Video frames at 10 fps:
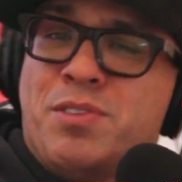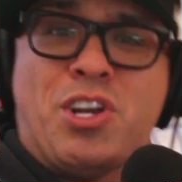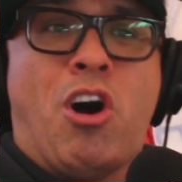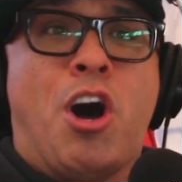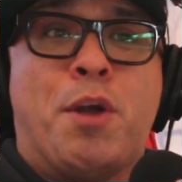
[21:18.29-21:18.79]
It
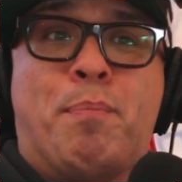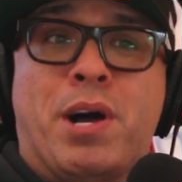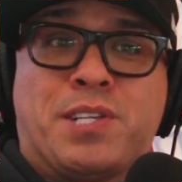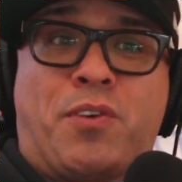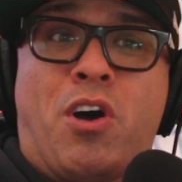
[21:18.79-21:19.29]
was
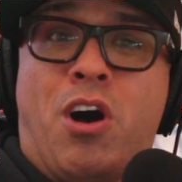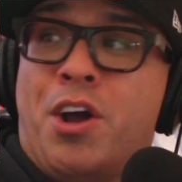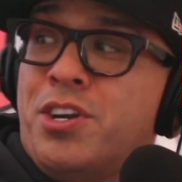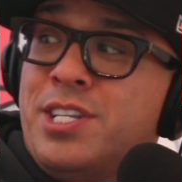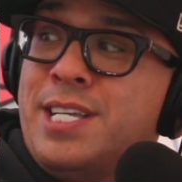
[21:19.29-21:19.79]
$100 for
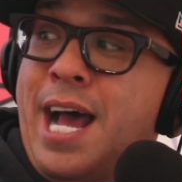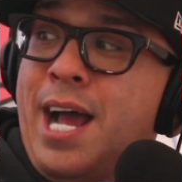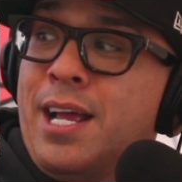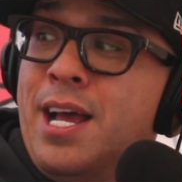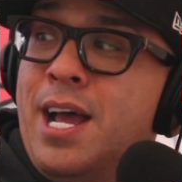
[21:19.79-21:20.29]
100
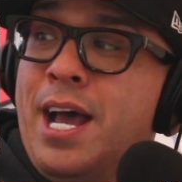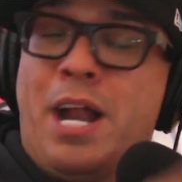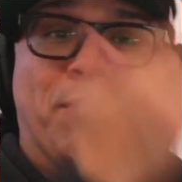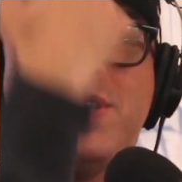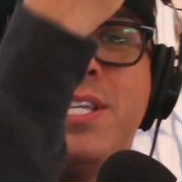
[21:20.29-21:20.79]
stack,
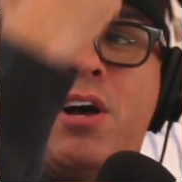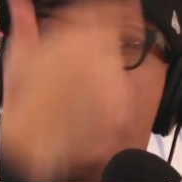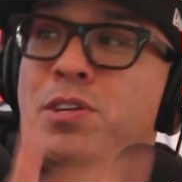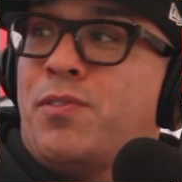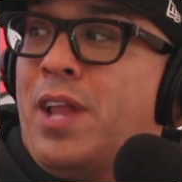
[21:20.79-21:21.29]
and I would
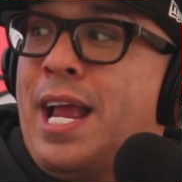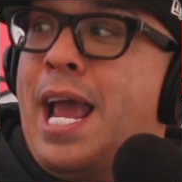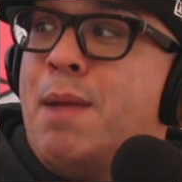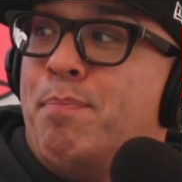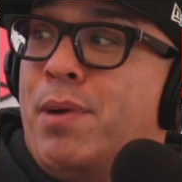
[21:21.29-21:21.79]
sell those for
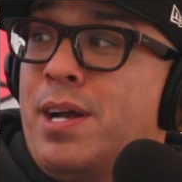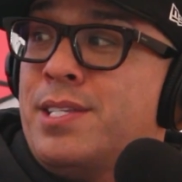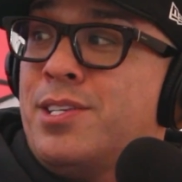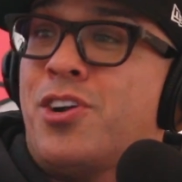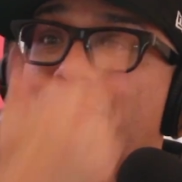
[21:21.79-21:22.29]
like
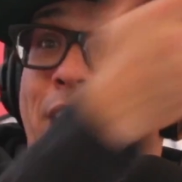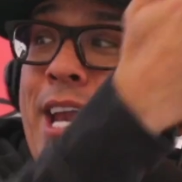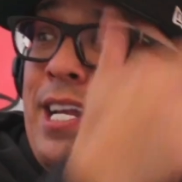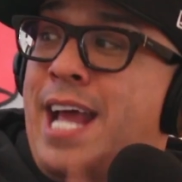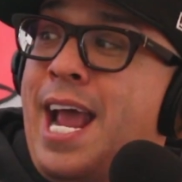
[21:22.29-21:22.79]
$8. Turn
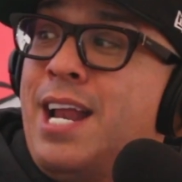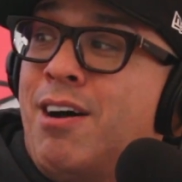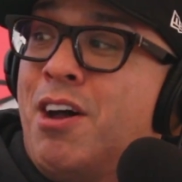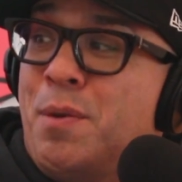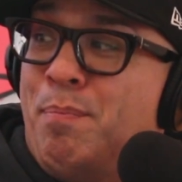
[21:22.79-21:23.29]
that into
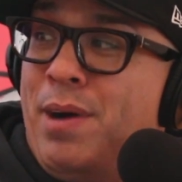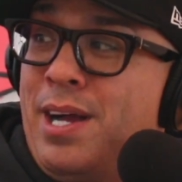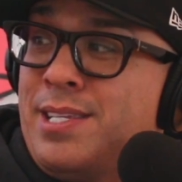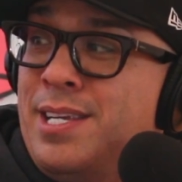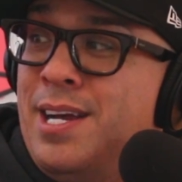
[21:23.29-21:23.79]

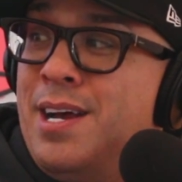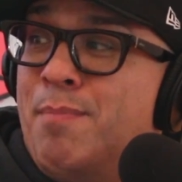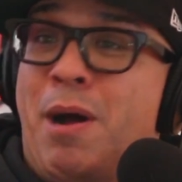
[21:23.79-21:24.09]
$800.